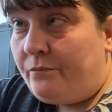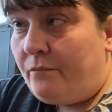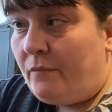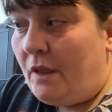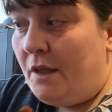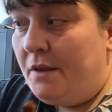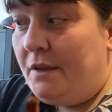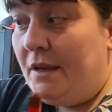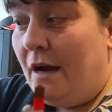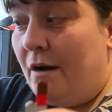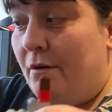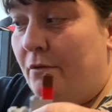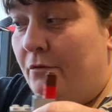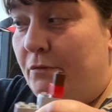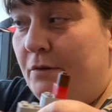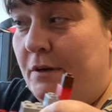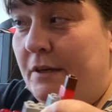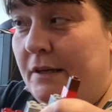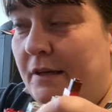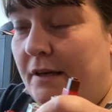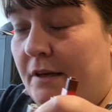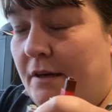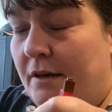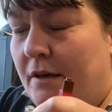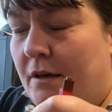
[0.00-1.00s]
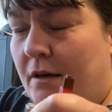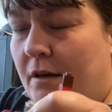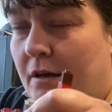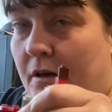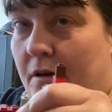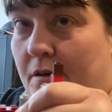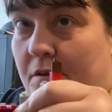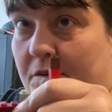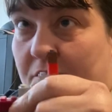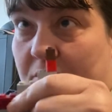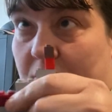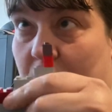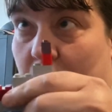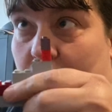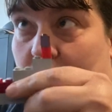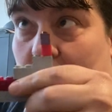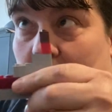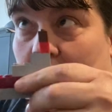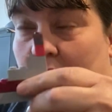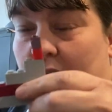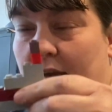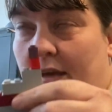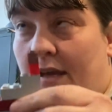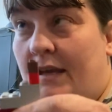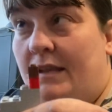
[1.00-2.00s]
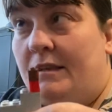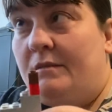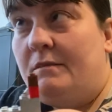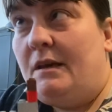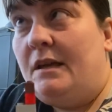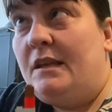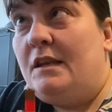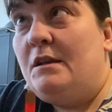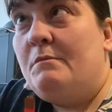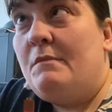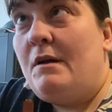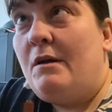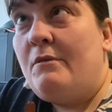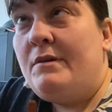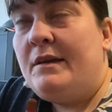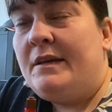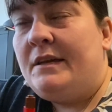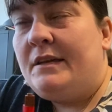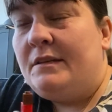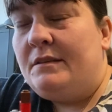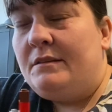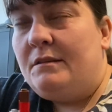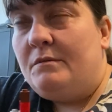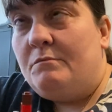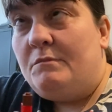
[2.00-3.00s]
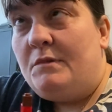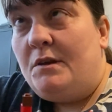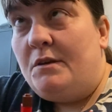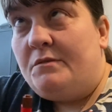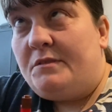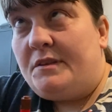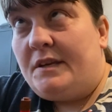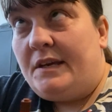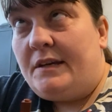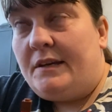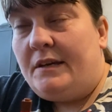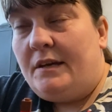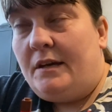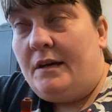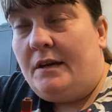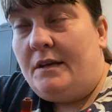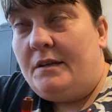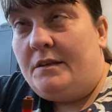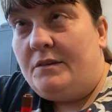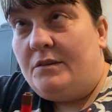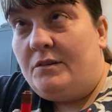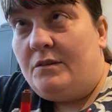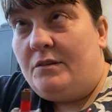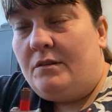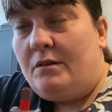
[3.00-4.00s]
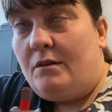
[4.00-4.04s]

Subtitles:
Now, if we, so in American music and